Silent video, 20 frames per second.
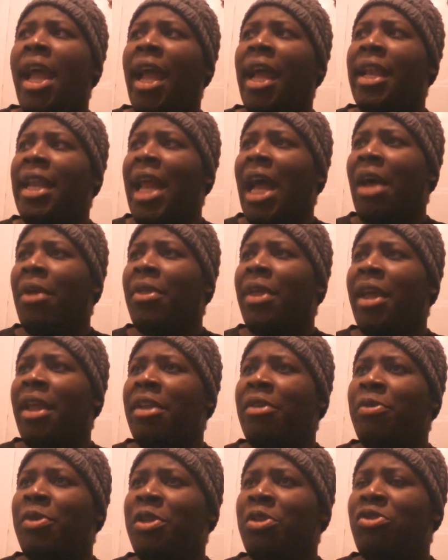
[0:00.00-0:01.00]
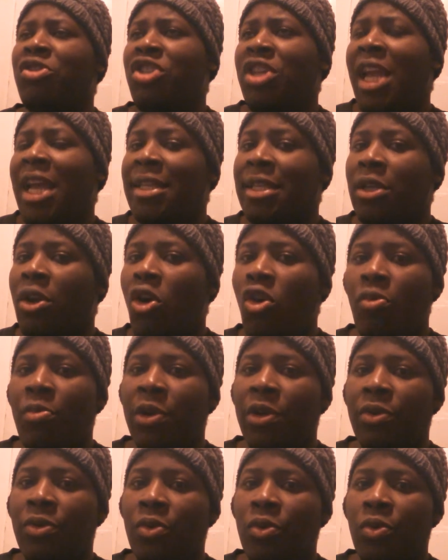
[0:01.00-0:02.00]
And now that she has a
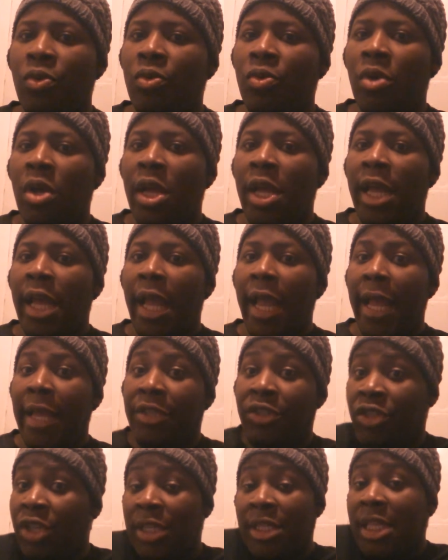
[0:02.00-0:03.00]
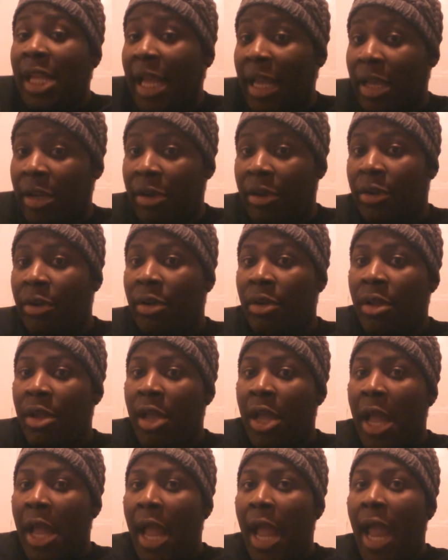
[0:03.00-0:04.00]
coma, who is just like her,
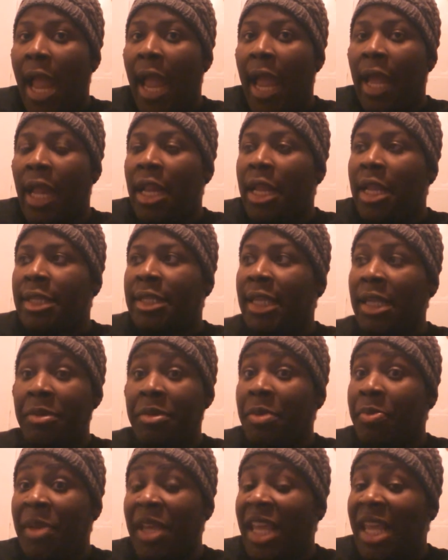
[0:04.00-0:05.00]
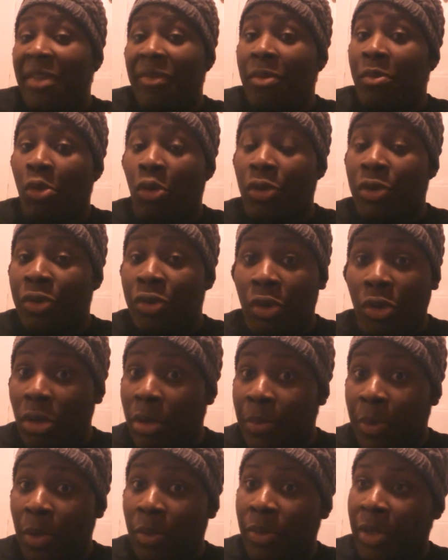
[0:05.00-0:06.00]
and seems to be even more
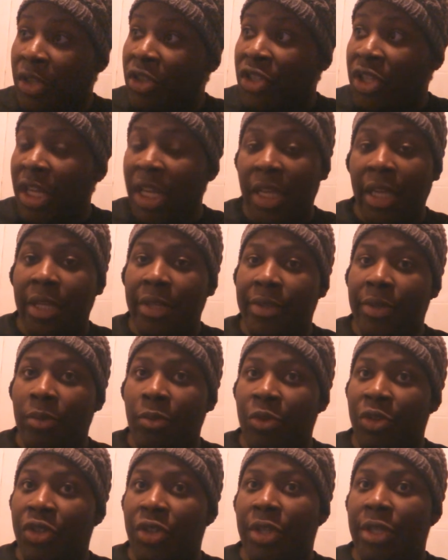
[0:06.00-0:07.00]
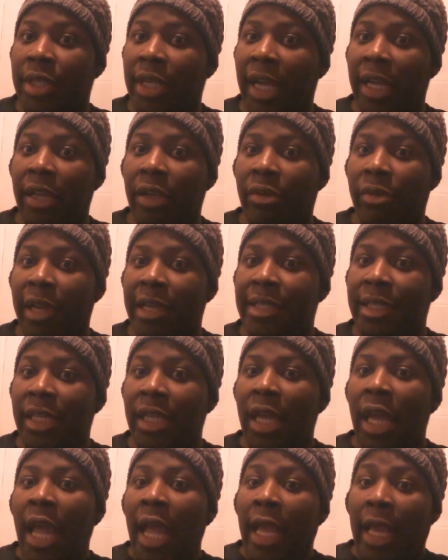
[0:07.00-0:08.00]
durable than she is, which is kind of
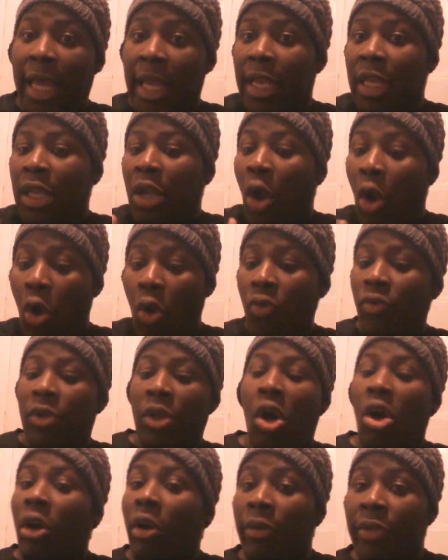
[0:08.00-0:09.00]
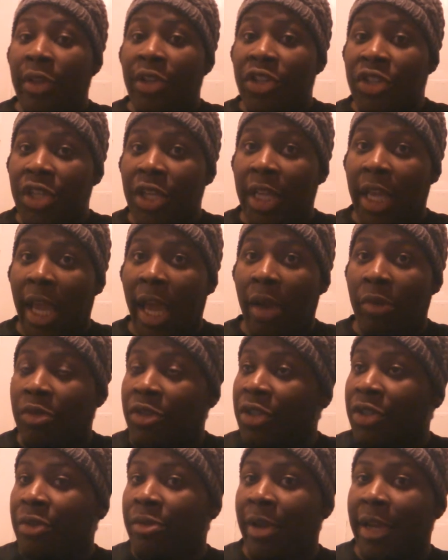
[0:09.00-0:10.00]
crazy, can go longer than she can,
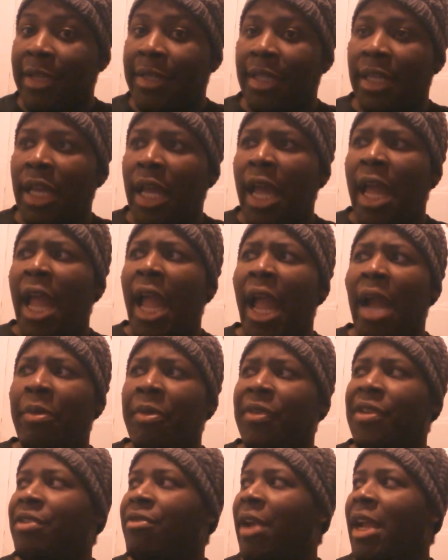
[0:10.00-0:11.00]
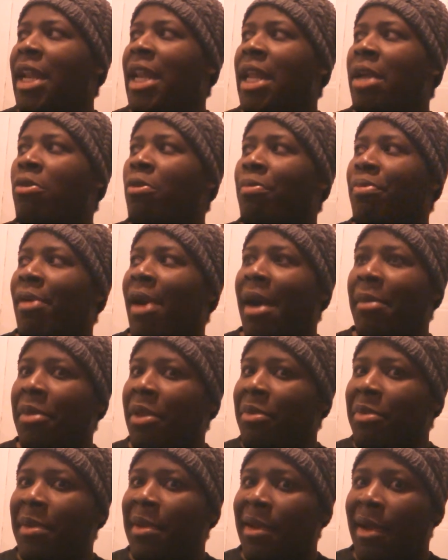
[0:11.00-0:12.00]
which is crazy, and with training will
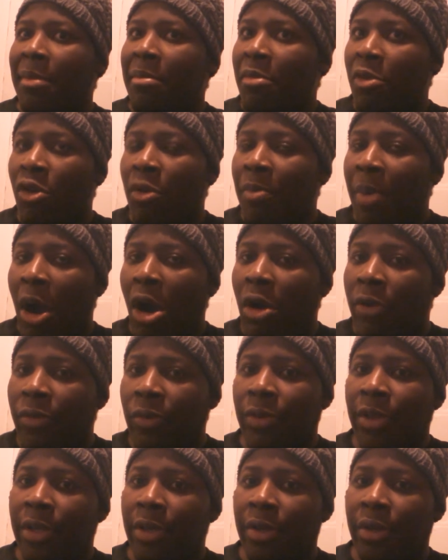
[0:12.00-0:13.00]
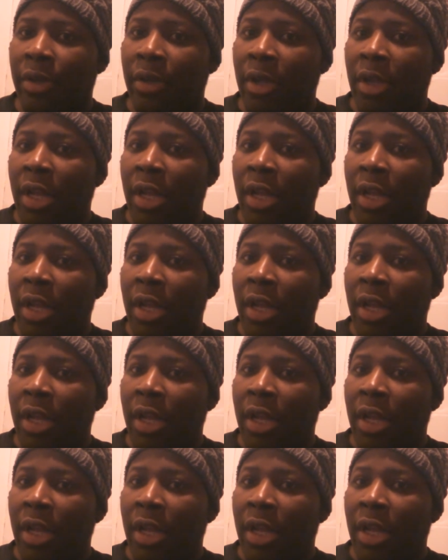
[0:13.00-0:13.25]
probably become more powerful than her.